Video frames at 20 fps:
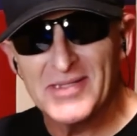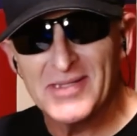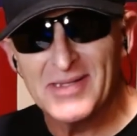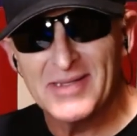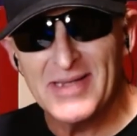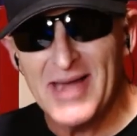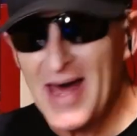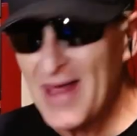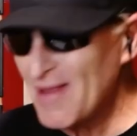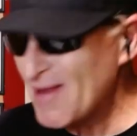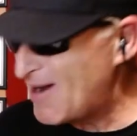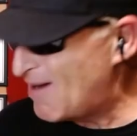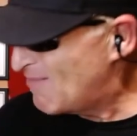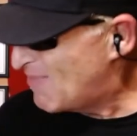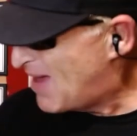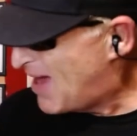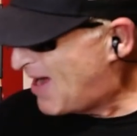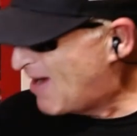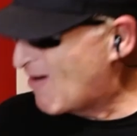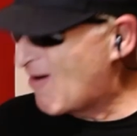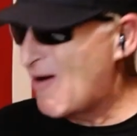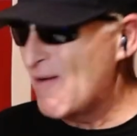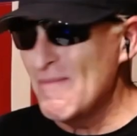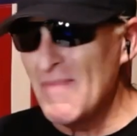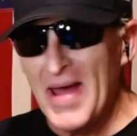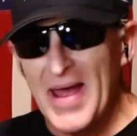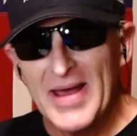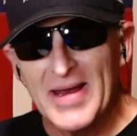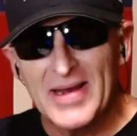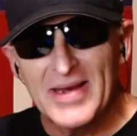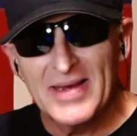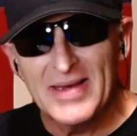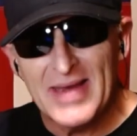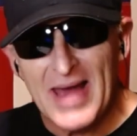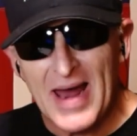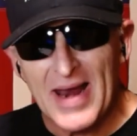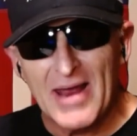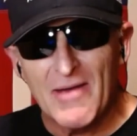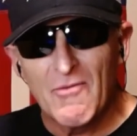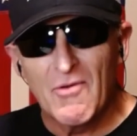Now that I'm daggone making,
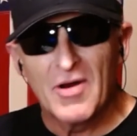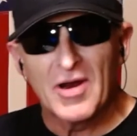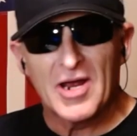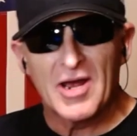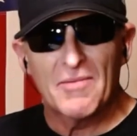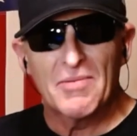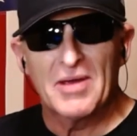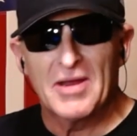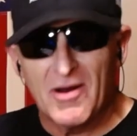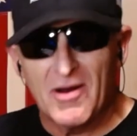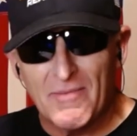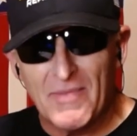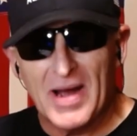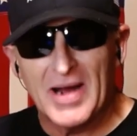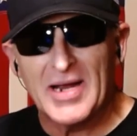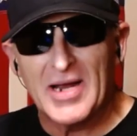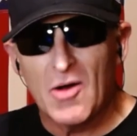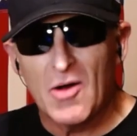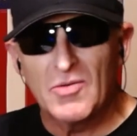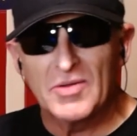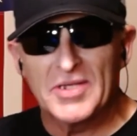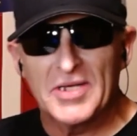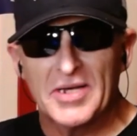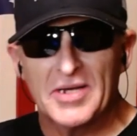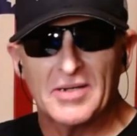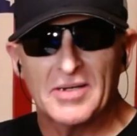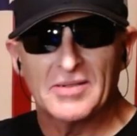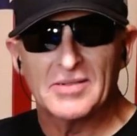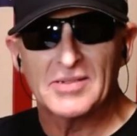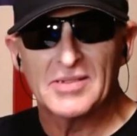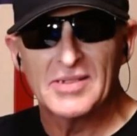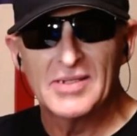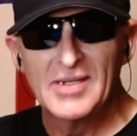now they wanna come get on my coattails.